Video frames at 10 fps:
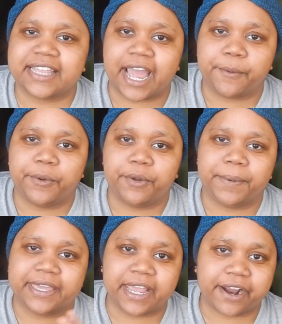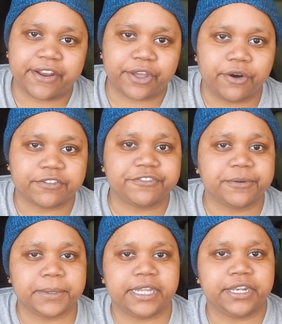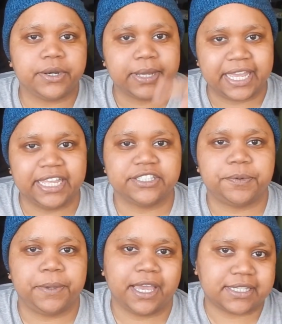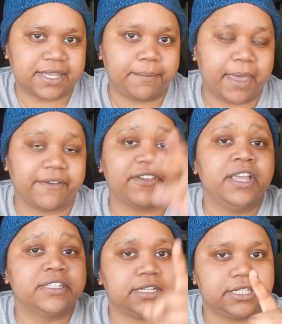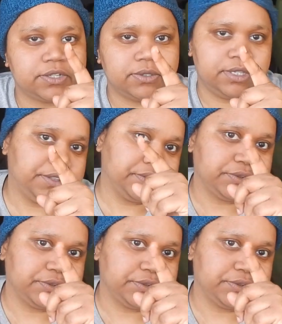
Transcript: that will be carrying over from keto into P S M math. So let's go see those